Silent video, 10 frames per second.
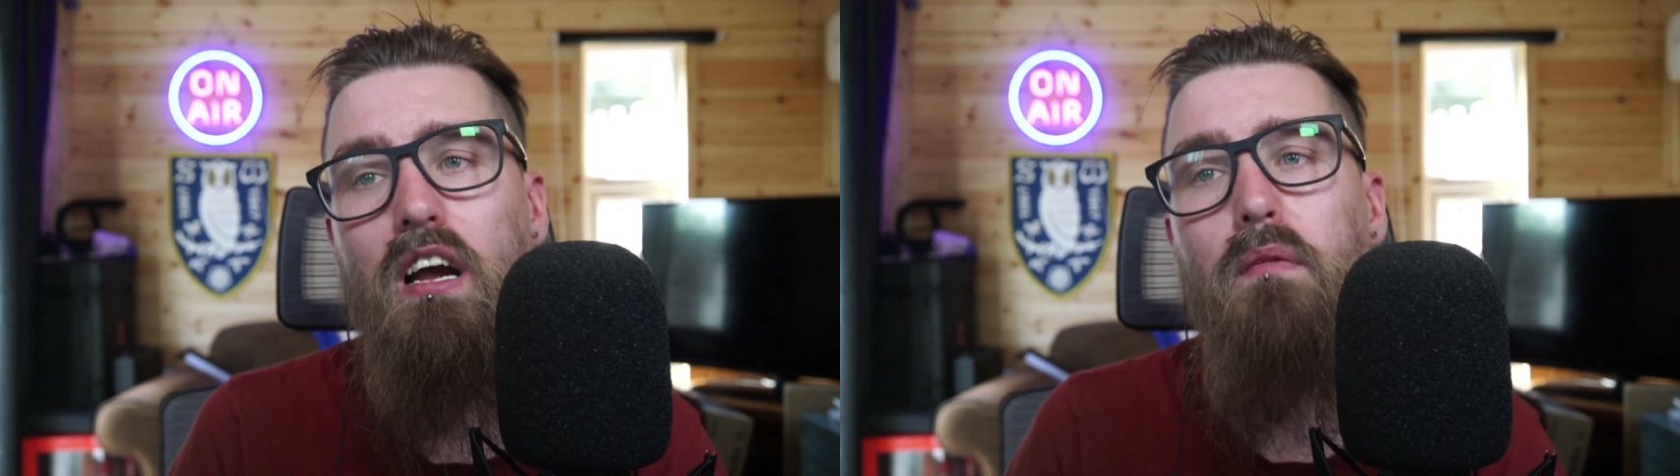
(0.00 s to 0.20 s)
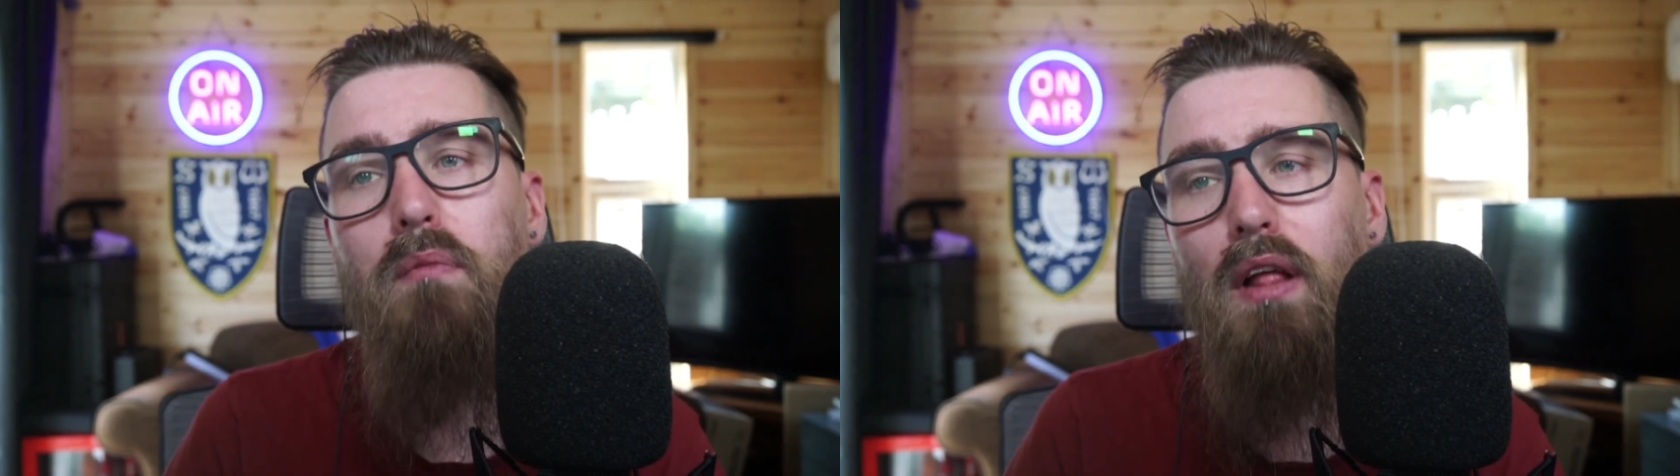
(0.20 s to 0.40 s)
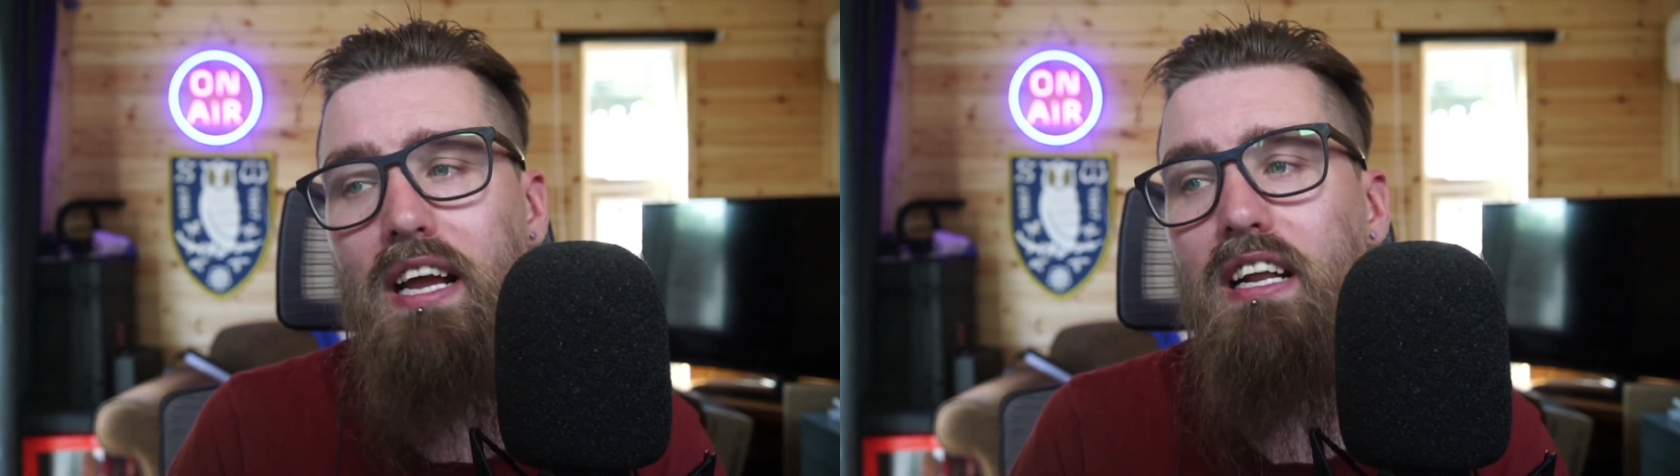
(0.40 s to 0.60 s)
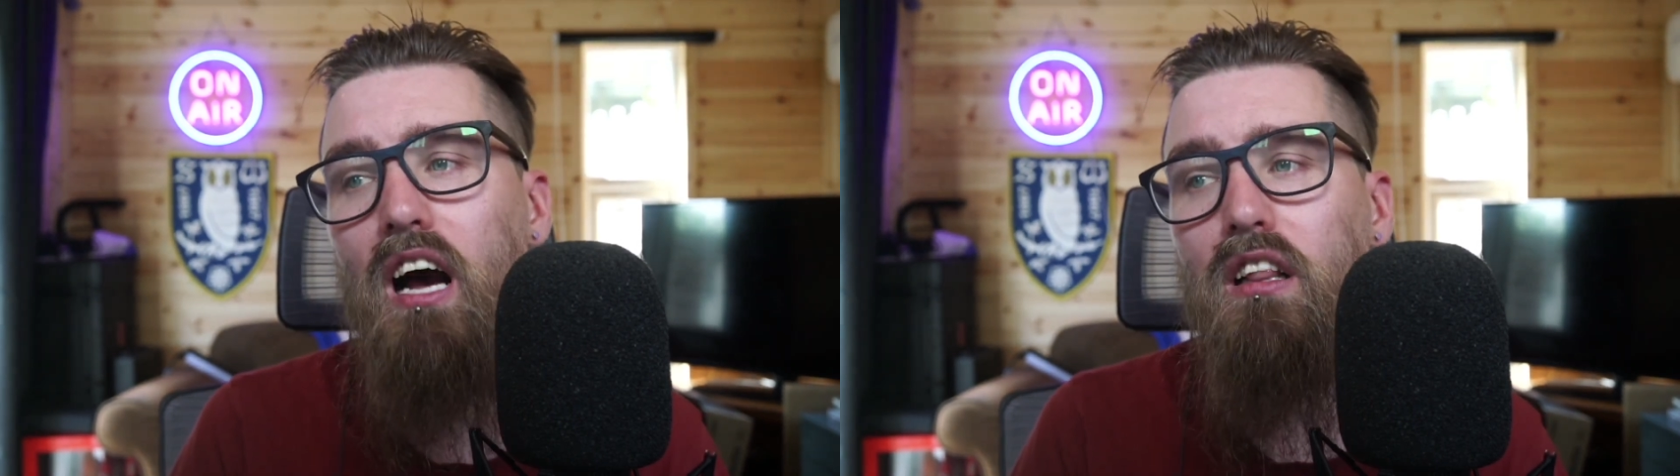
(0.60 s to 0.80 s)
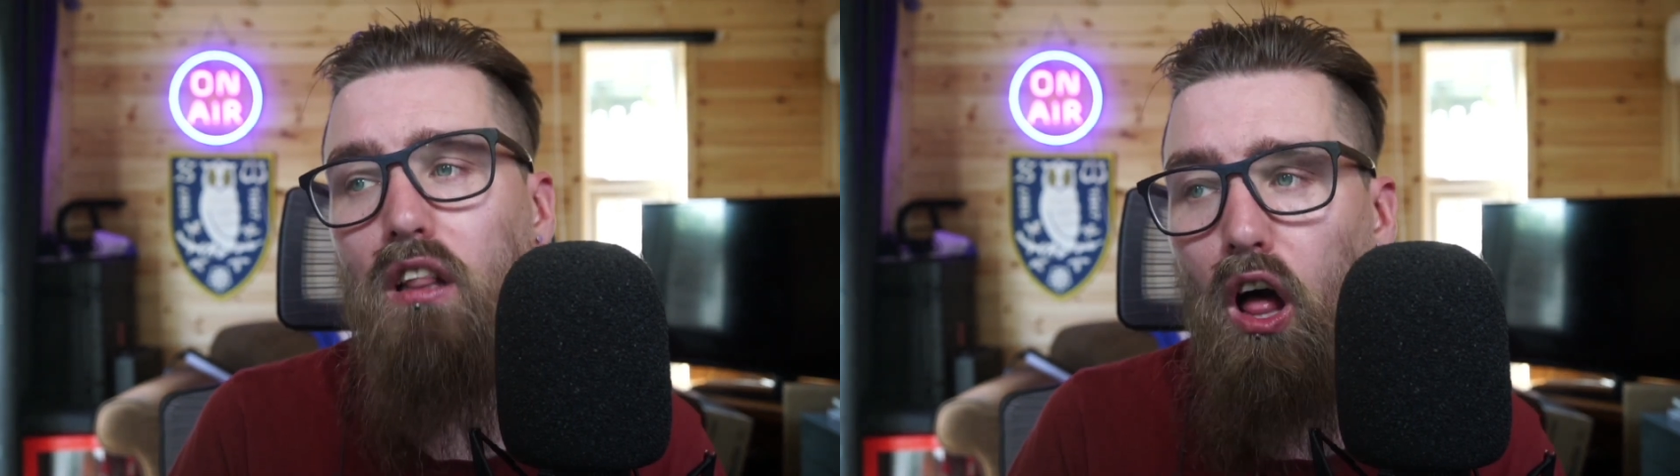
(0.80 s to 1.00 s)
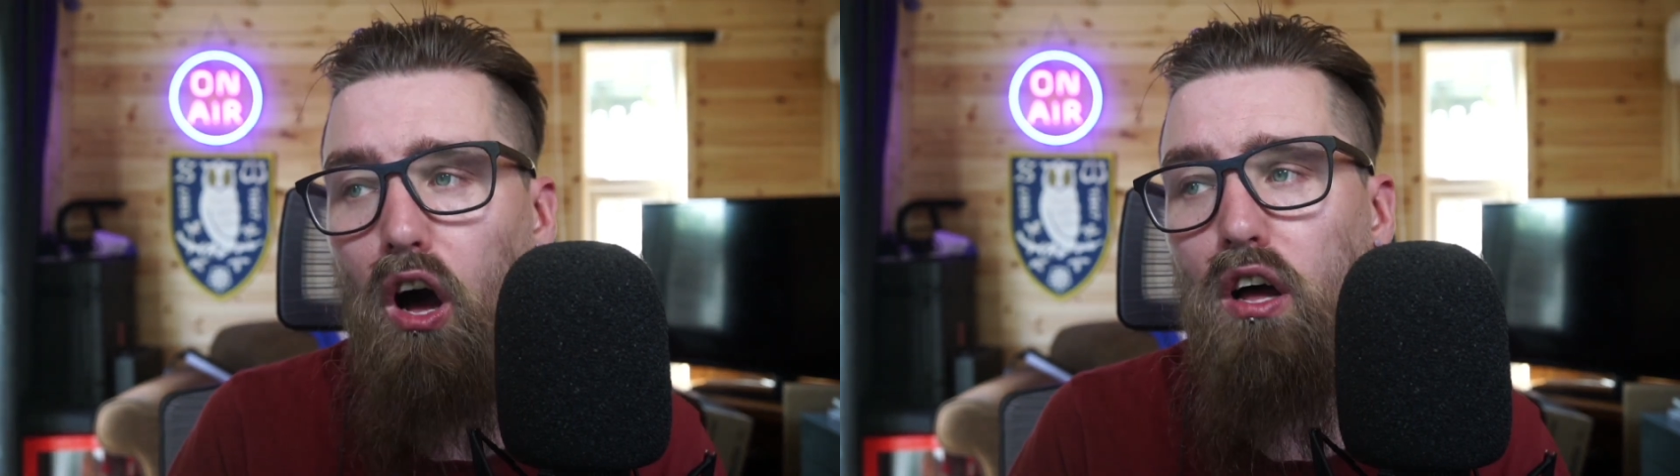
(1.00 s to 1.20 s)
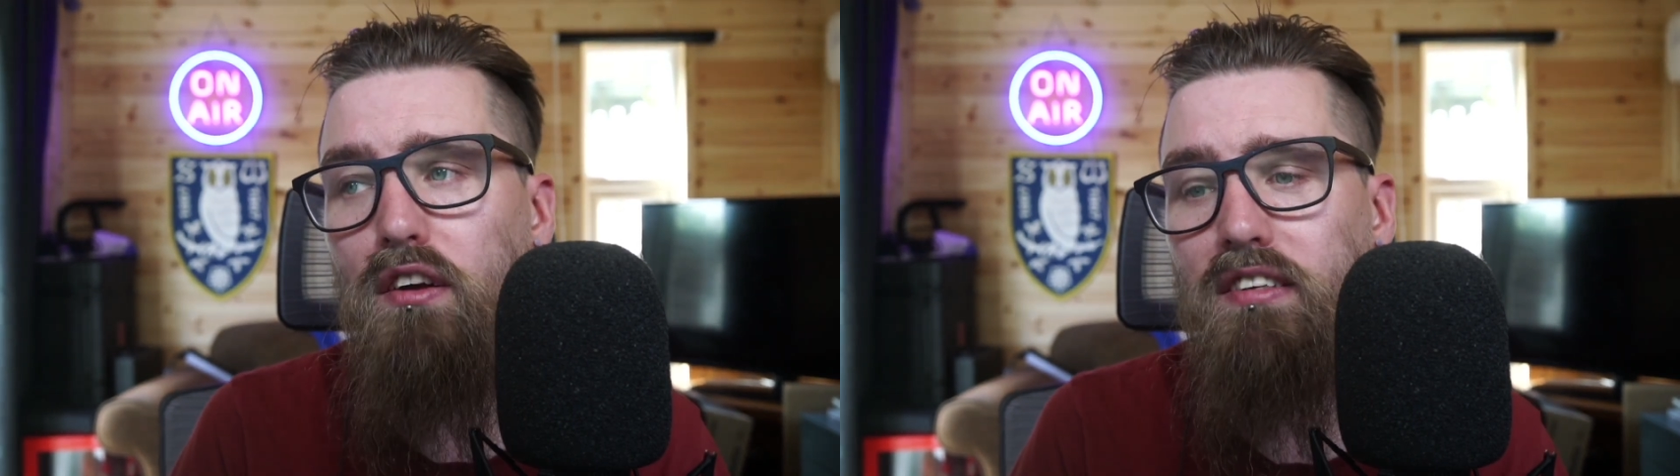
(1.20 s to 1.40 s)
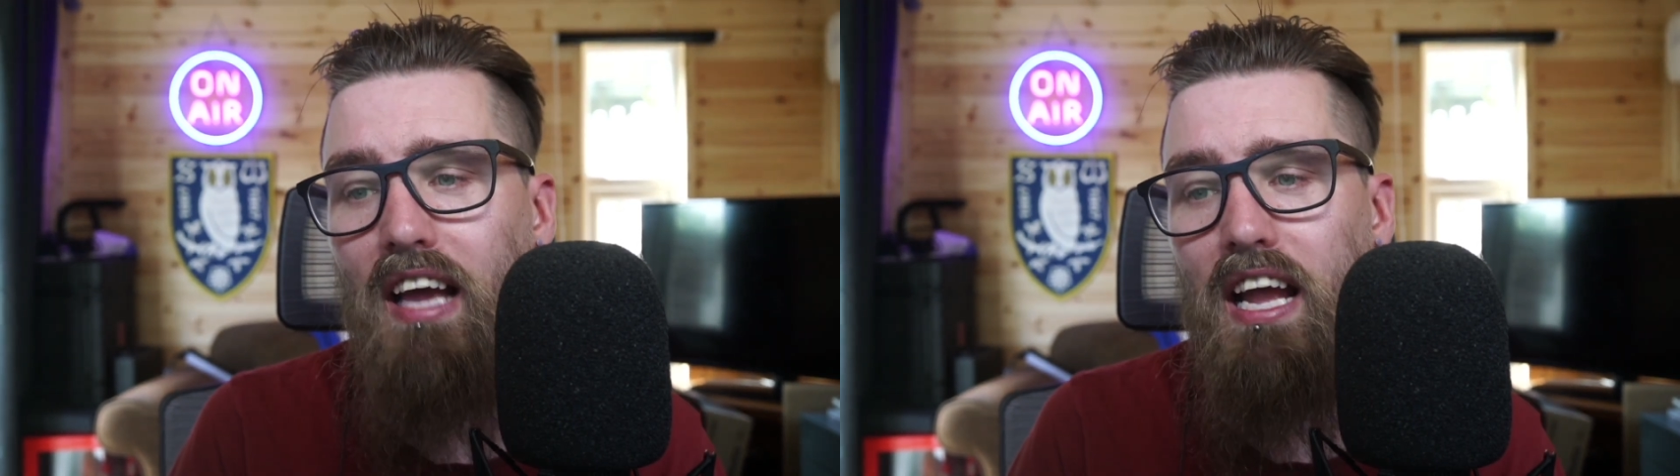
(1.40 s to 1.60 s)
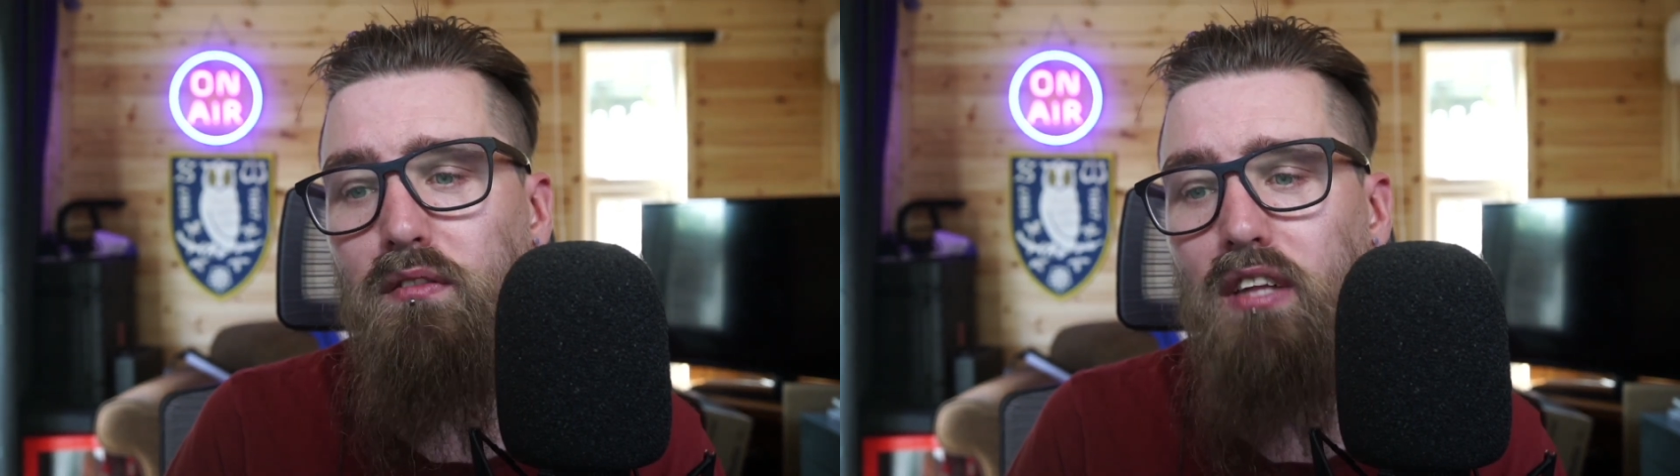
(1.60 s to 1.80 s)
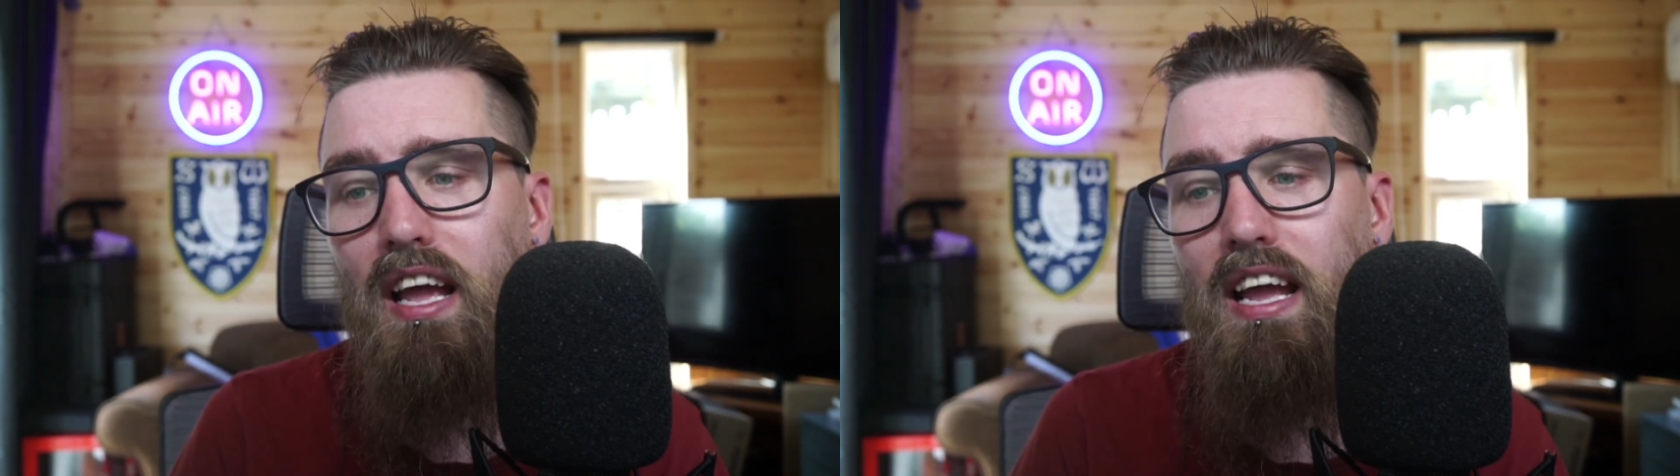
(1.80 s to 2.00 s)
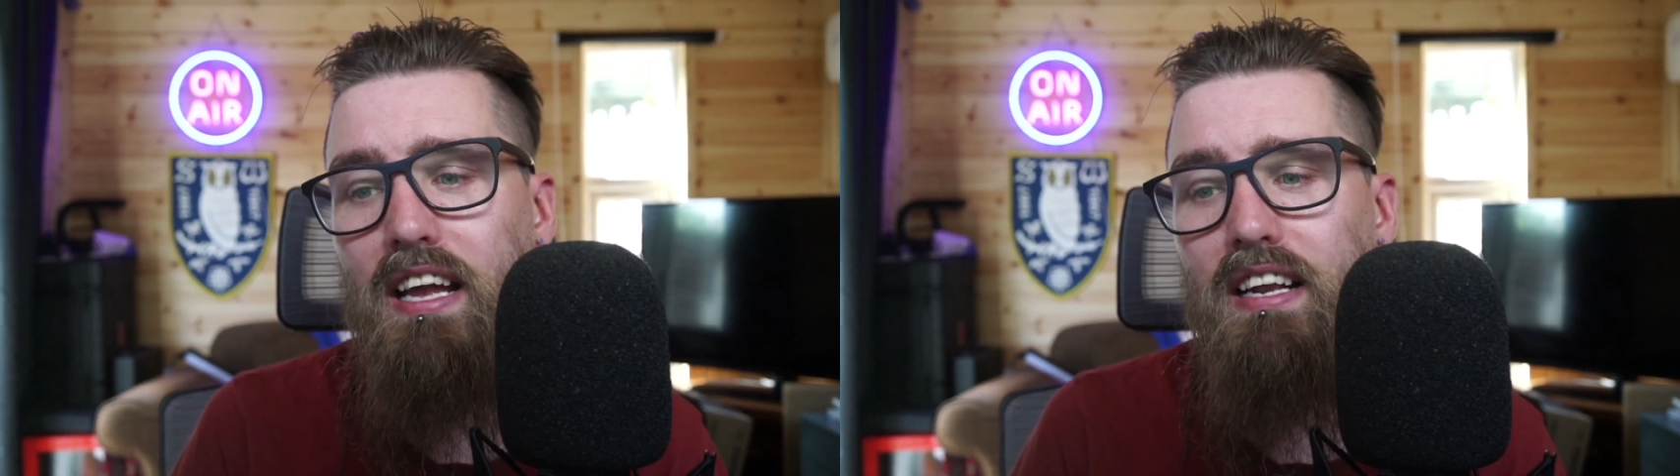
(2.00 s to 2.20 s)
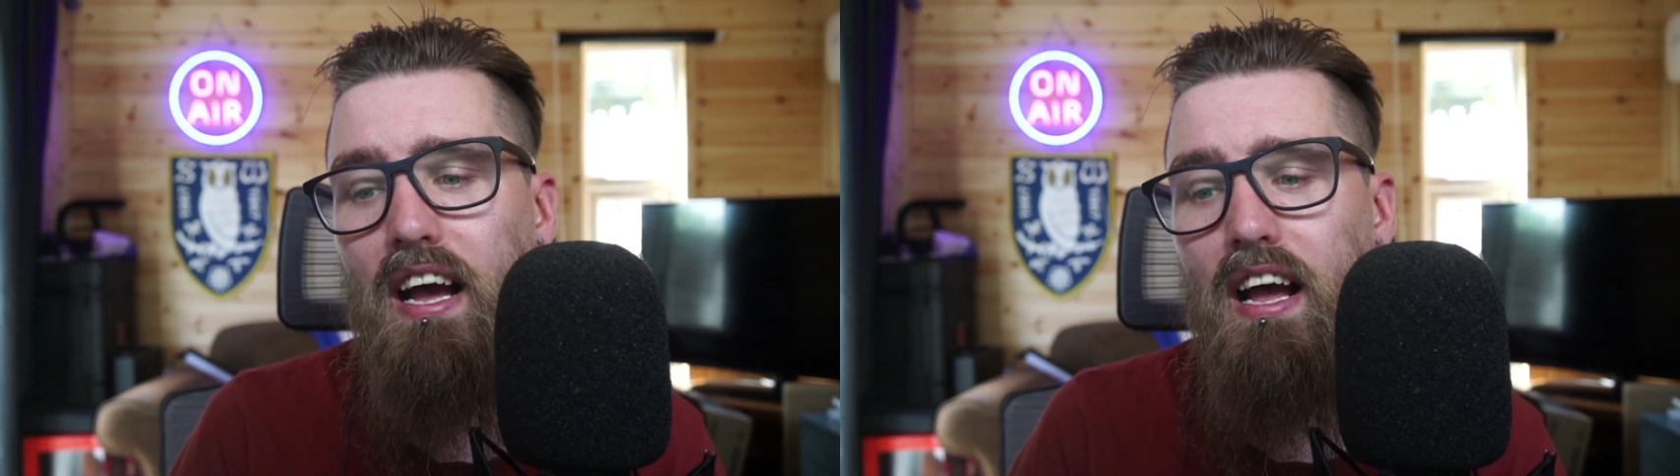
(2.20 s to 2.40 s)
Played a lot of games in